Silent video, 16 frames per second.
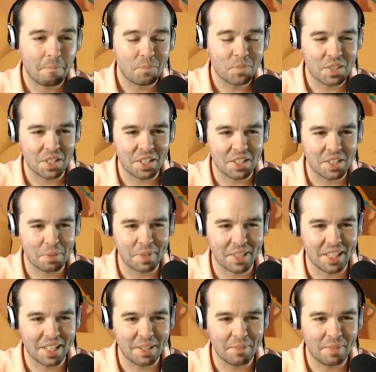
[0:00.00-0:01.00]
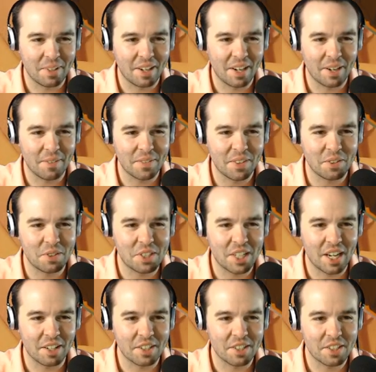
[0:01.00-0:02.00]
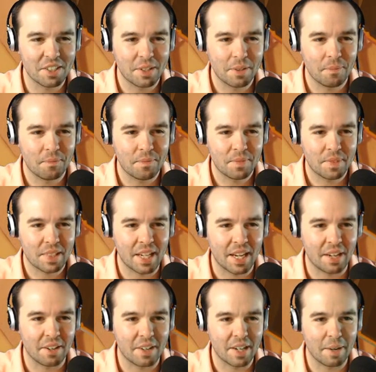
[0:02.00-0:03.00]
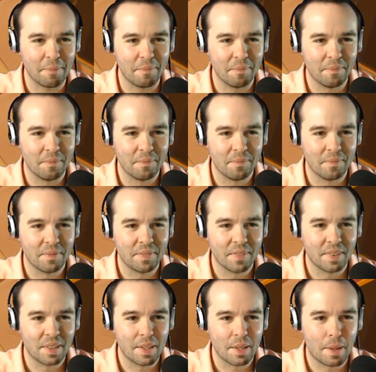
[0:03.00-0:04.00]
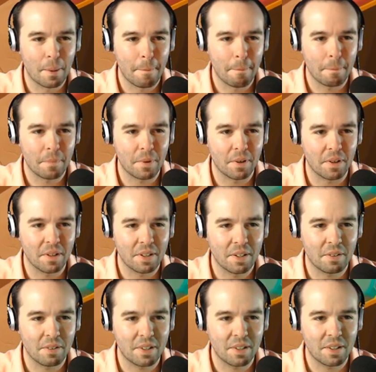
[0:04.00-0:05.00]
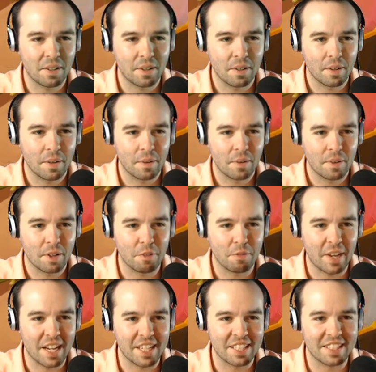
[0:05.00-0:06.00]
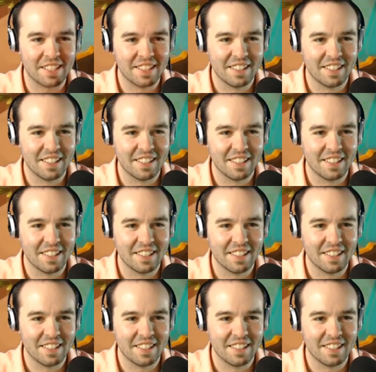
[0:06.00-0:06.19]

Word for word: So this would be good. All right. New challenge. Okay, hurry up. Oh, no. It's not spinning. Oh. Go fast.